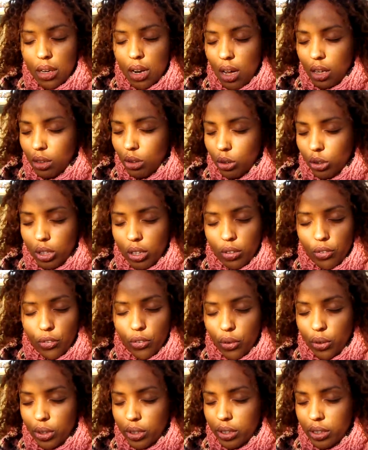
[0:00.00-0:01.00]
Not
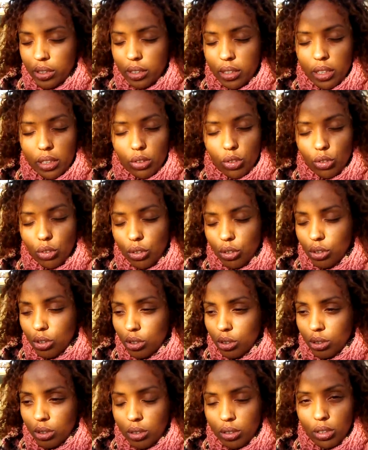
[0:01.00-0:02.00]
looking for it in the
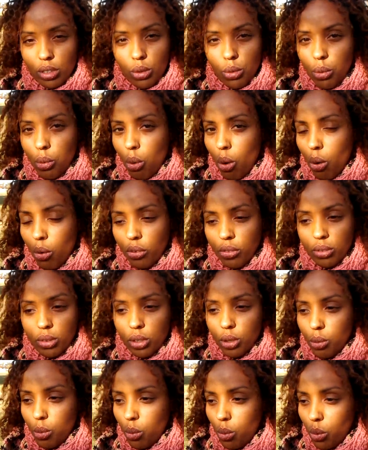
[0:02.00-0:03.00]
external. You
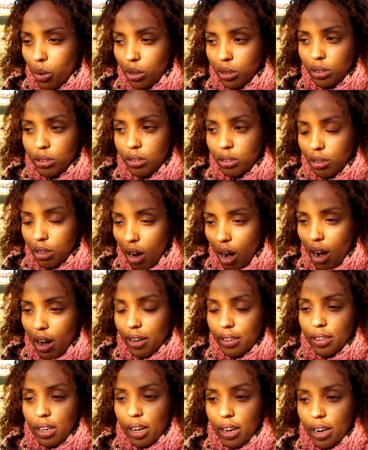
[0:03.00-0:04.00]
will
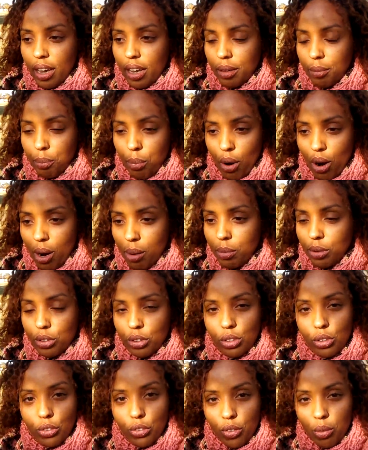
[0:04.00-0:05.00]
not, and I
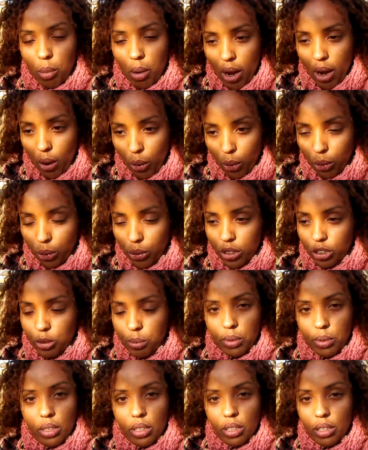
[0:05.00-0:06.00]
promise you from my own
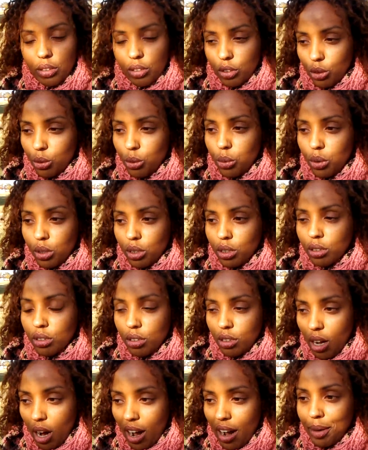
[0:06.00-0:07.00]
experience, you will
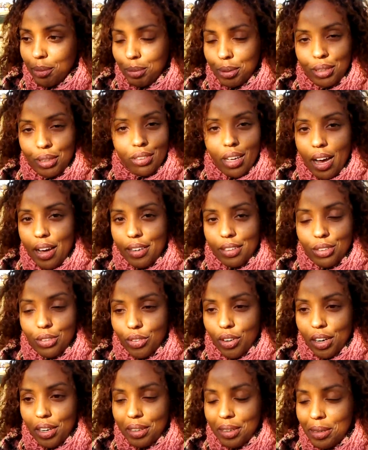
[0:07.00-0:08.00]
not be
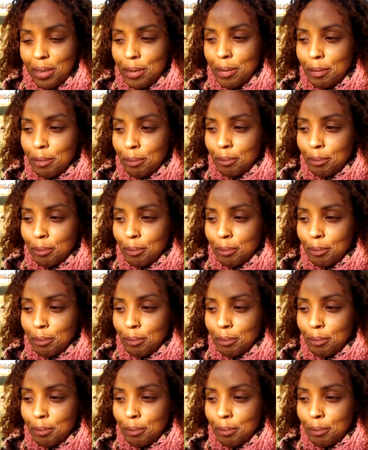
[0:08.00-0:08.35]
satisfied.